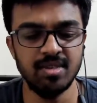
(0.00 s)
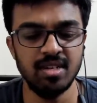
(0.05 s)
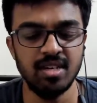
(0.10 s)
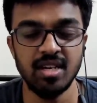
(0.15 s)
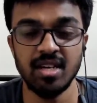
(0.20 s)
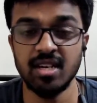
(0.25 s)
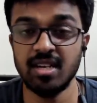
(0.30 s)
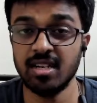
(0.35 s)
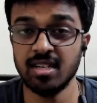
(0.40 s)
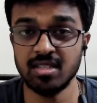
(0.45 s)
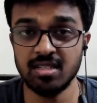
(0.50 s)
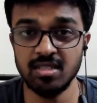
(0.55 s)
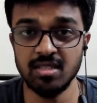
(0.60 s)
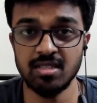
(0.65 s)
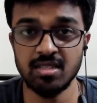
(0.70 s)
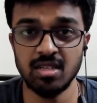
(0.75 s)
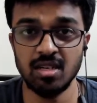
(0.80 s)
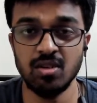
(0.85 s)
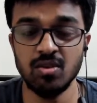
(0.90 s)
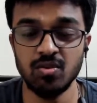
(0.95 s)
induction
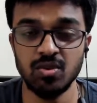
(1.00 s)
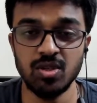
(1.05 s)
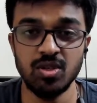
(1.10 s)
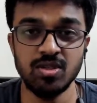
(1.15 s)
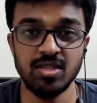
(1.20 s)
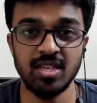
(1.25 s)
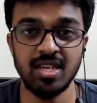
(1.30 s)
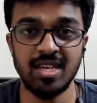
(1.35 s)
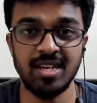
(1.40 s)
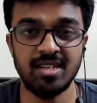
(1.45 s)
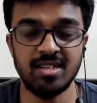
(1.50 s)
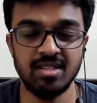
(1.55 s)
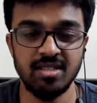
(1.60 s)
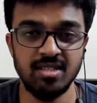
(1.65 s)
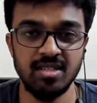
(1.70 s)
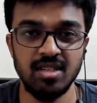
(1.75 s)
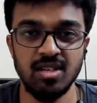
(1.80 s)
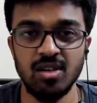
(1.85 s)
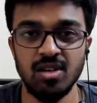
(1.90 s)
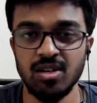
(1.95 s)
stove using
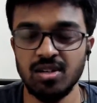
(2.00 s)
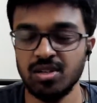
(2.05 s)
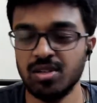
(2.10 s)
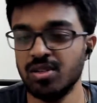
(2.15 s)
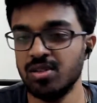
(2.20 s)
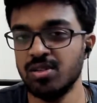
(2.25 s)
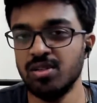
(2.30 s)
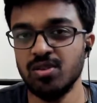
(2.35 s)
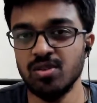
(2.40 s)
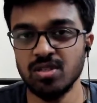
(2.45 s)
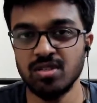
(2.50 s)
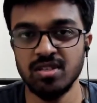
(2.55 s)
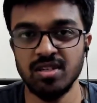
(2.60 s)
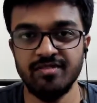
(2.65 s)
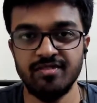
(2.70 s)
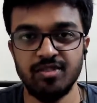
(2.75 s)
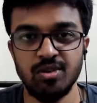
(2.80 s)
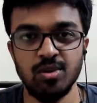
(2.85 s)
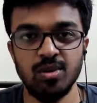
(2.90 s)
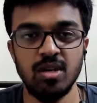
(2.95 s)
electricity, or you could use a
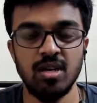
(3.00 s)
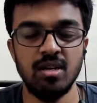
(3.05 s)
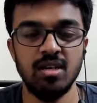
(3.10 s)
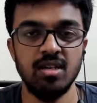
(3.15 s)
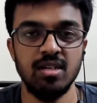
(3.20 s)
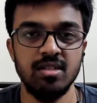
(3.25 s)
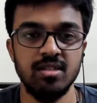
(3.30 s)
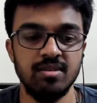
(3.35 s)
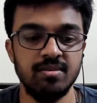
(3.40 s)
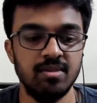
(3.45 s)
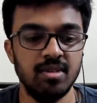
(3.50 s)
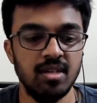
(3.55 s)
fuel